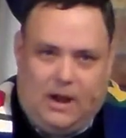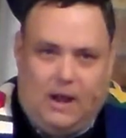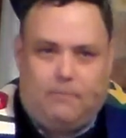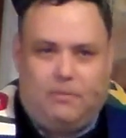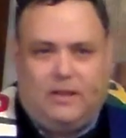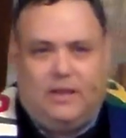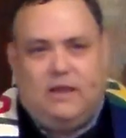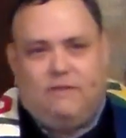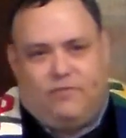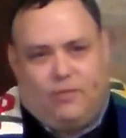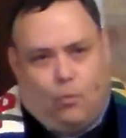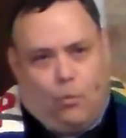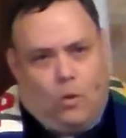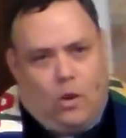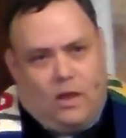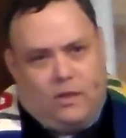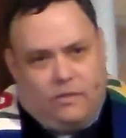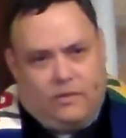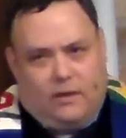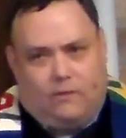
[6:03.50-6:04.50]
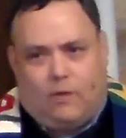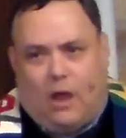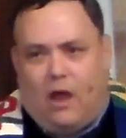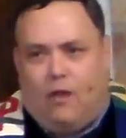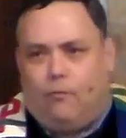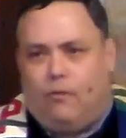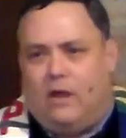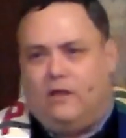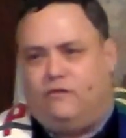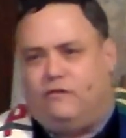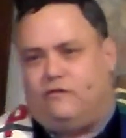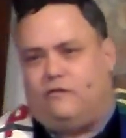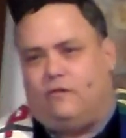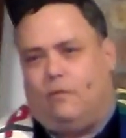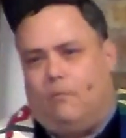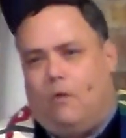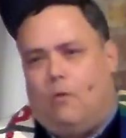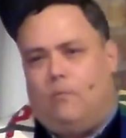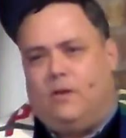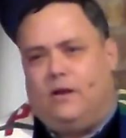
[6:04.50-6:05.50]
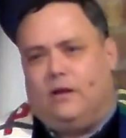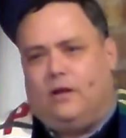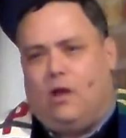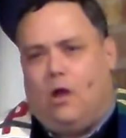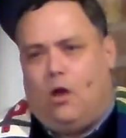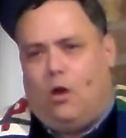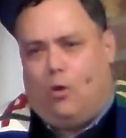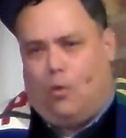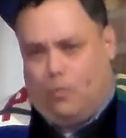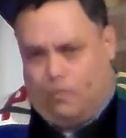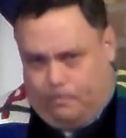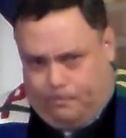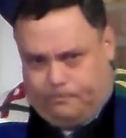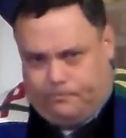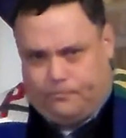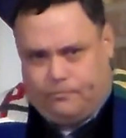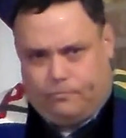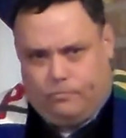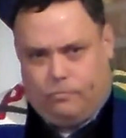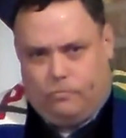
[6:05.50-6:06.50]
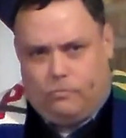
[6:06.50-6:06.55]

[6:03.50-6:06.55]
But I believe the one that I read just a moment ago,